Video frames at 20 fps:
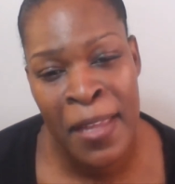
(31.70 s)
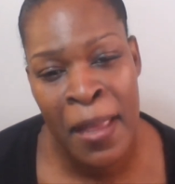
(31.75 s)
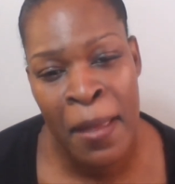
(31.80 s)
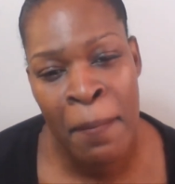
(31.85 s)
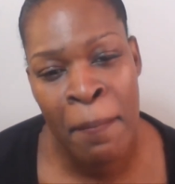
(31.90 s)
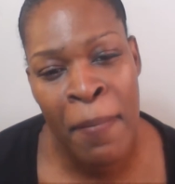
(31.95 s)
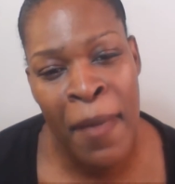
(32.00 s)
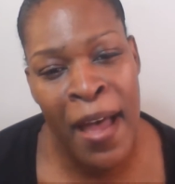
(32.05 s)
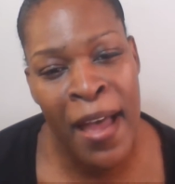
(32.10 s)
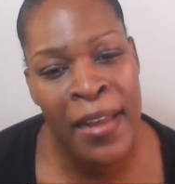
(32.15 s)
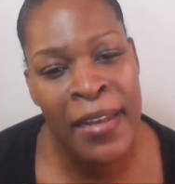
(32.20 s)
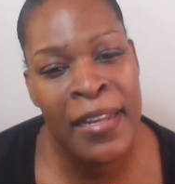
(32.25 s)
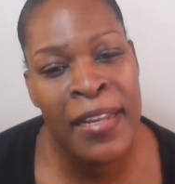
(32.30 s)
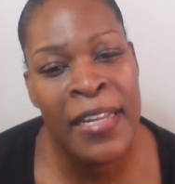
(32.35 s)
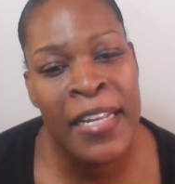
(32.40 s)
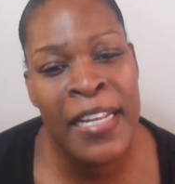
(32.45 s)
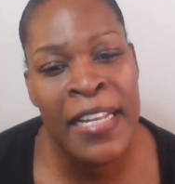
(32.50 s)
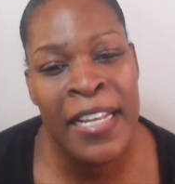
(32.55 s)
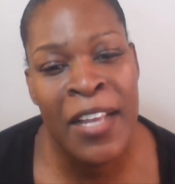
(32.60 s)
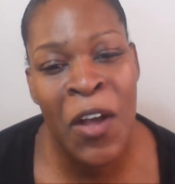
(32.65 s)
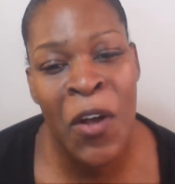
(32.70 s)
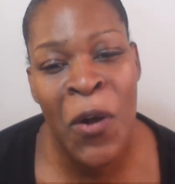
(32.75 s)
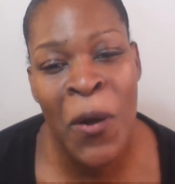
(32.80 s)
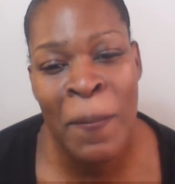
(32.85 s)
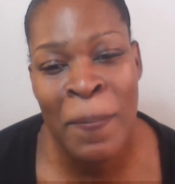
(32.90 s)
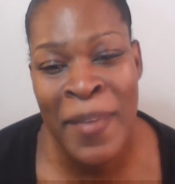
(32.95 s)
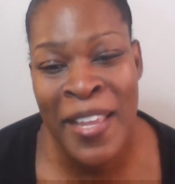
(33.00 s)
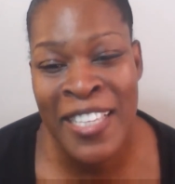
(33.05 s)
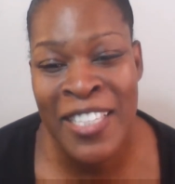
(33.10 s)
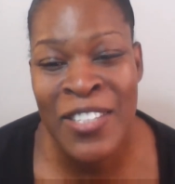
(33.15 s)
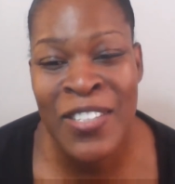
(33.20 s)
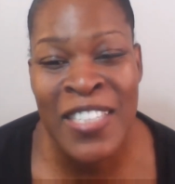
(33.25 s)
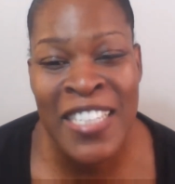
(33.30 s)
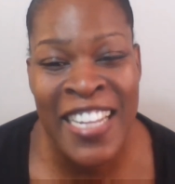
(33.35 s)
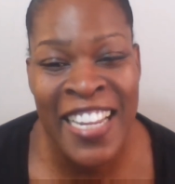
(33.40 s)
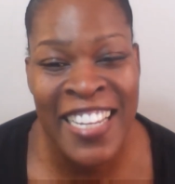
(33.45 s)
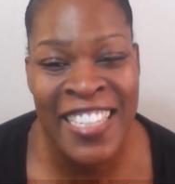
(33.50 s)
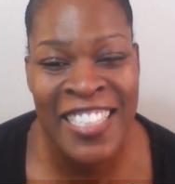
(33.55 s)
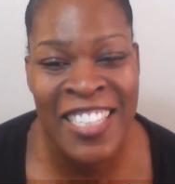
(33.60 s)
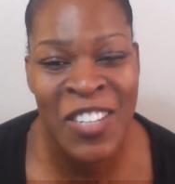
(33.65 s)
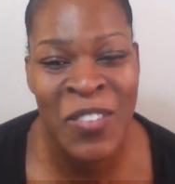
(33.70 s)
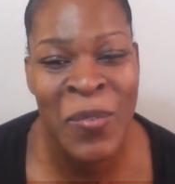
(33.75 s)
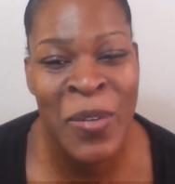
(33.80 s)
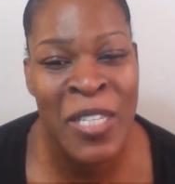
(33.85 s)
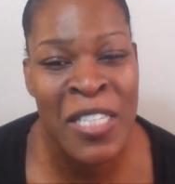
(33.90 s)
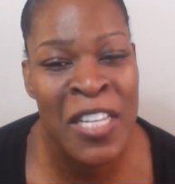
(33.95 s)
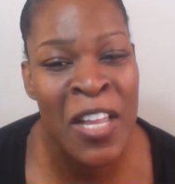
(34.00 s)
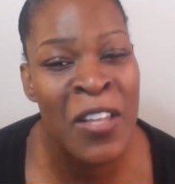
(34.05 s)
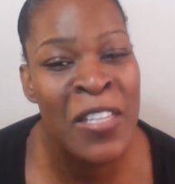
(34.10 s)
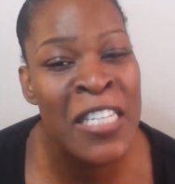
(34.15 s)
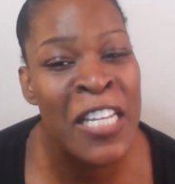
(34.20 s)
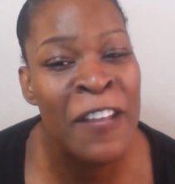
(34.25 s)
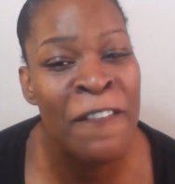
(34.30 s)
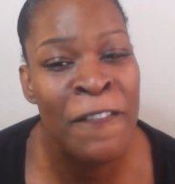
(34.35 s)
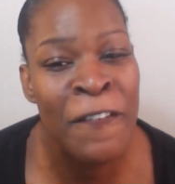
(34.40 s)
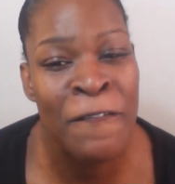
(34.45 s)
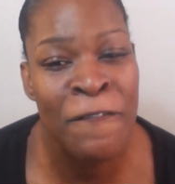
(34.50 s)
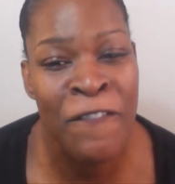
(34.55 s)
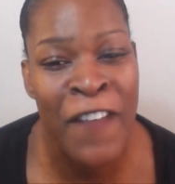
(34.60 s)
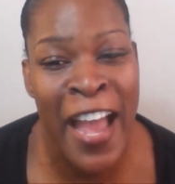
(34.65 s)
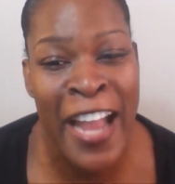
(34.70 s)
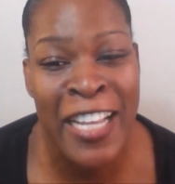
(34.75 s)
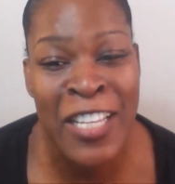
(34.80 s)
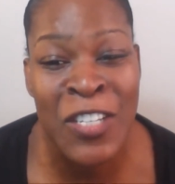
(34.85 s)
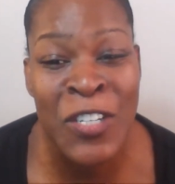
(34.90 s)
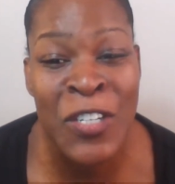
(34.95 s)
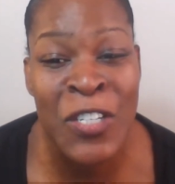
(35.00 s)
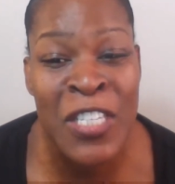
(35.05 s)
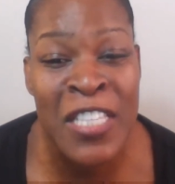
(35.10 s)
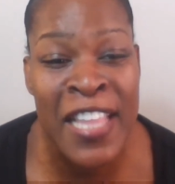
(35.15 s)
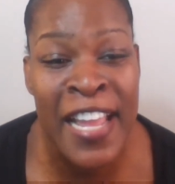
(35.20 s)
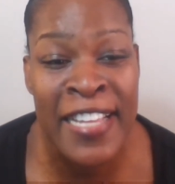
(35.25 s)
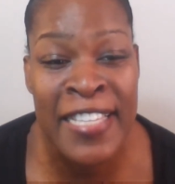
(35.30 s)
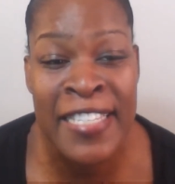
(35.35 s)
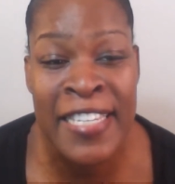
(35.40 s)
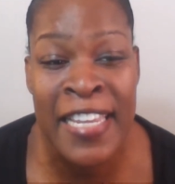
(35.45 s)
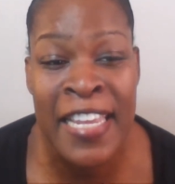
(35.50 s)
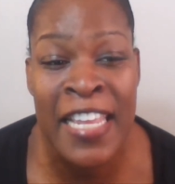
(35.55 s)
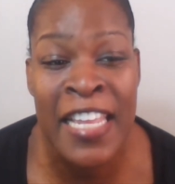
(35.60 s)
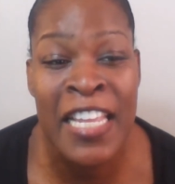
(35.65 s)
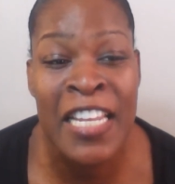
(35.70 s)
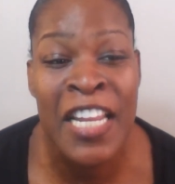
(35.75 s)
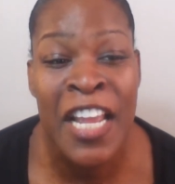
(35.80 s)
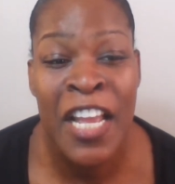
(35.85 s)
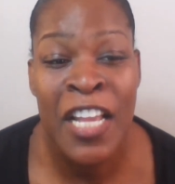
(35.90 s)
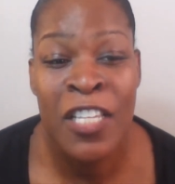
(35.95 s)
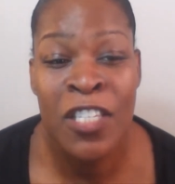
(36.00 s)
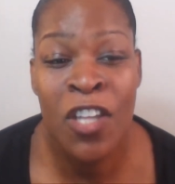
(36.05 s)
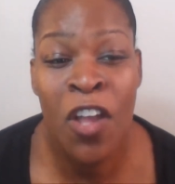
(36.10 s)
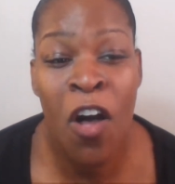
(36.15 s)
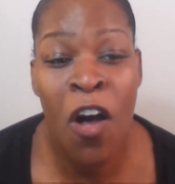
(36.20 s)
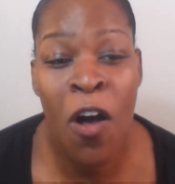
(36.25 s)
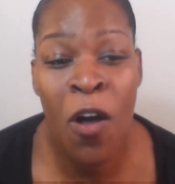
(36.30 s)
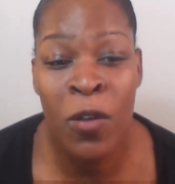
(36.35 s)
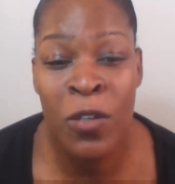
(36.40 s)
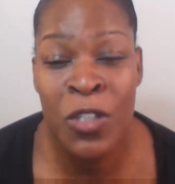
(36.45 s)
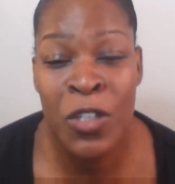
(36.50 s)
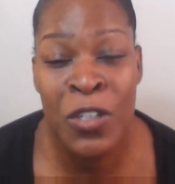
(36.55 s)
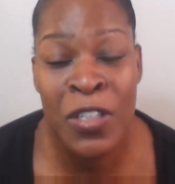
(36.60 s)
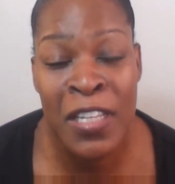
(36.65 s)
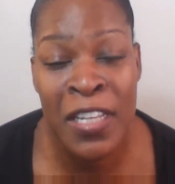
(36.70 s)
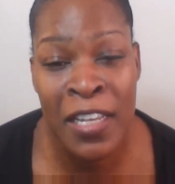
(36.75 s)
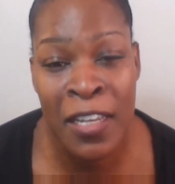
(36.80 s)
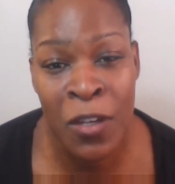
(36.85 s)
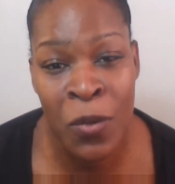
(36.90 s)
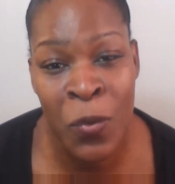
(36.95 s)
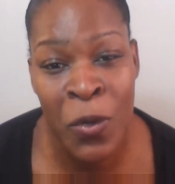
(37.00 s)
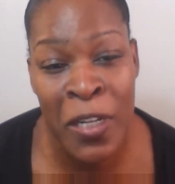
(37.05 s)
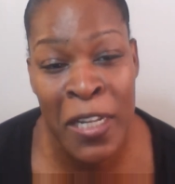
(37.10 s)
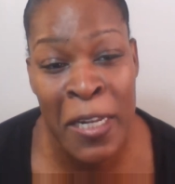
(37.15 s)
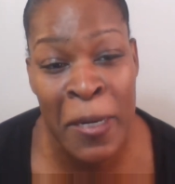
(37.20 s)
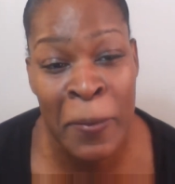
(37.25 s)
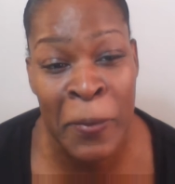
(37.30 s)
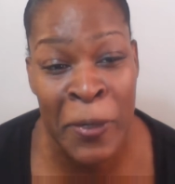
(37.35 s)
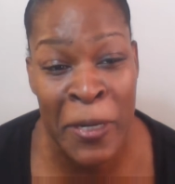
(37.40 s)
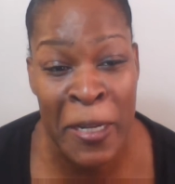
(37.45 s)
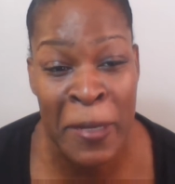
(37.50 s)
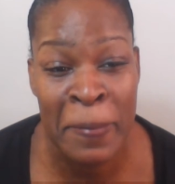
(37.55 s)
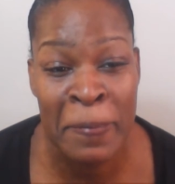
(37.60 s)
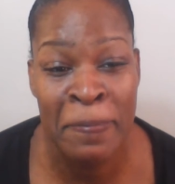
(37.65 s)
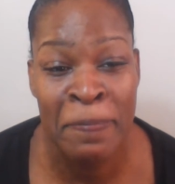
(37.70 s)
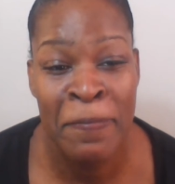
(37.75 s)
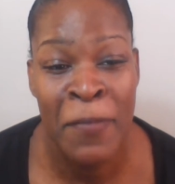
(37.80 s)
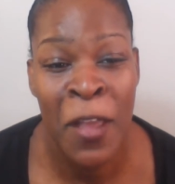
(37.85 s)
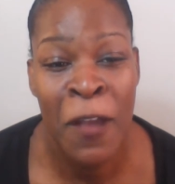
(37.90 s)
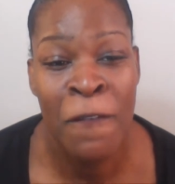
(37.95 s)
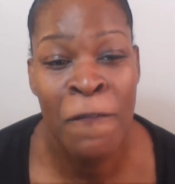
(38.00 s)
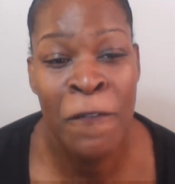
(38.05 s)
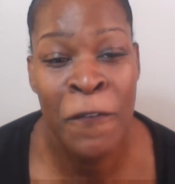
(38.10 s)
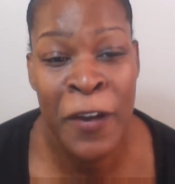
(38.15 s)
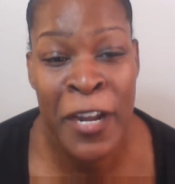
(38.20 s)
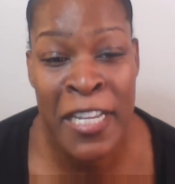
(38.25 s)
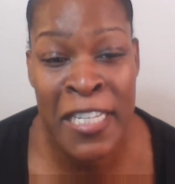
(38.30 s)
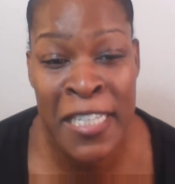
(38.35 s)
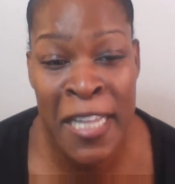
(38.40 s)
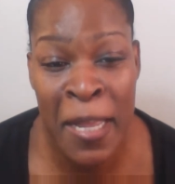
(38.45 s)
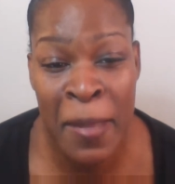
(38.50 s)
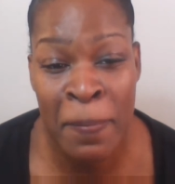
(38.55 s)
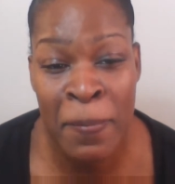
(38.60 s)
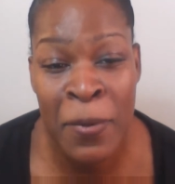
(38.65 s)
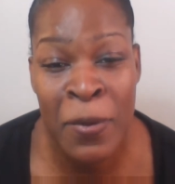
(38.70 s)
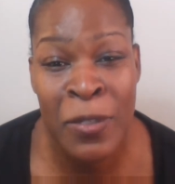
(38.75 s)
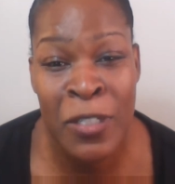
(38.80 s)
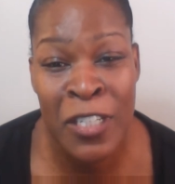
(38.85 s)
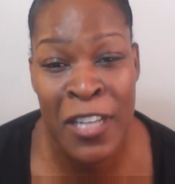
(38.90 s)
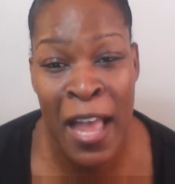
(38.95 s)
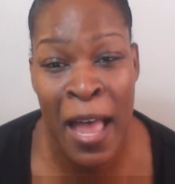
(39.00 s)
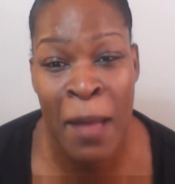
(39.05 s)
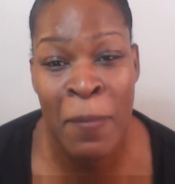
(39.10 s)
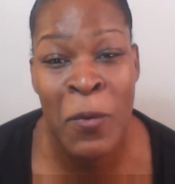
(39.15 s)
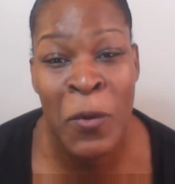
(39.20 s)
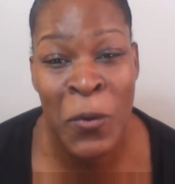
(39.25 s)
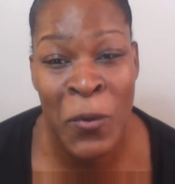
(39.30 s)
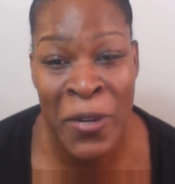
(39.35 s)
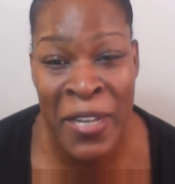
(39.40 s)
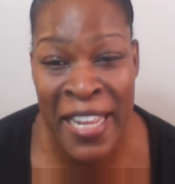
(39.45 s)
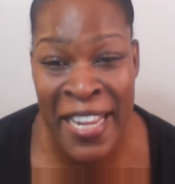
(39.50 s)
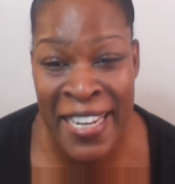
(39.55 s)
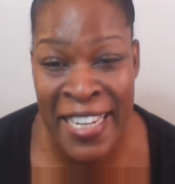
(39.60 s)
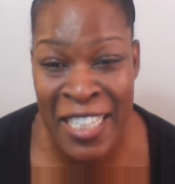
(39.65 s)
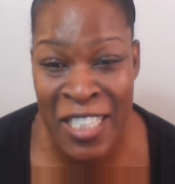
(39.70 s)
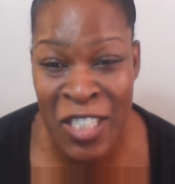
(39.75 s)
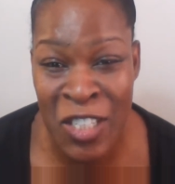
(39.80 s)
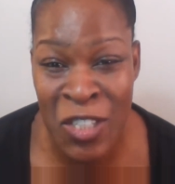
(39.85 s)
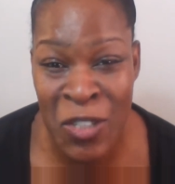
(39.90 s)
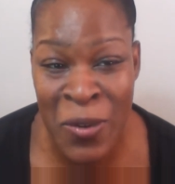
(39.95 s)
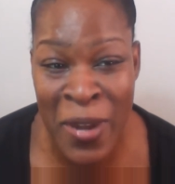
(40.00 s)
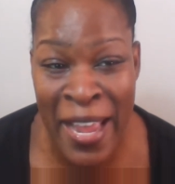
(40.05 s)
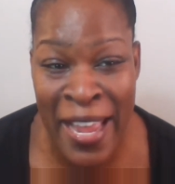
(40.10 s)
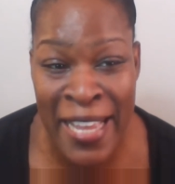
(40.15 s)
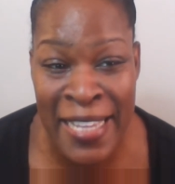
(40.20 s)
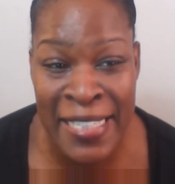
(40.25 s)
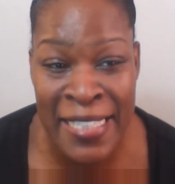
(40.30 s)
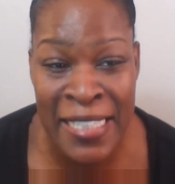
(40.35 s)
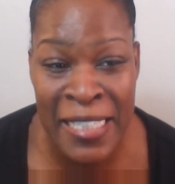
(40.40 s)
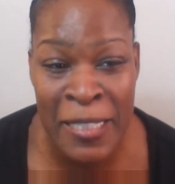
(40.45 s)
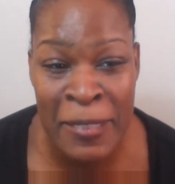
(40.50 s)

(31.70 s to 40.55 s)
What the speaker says: Bodily or mental tension resulting from factors that tend to alter the equilibrium, for example, job-related stress.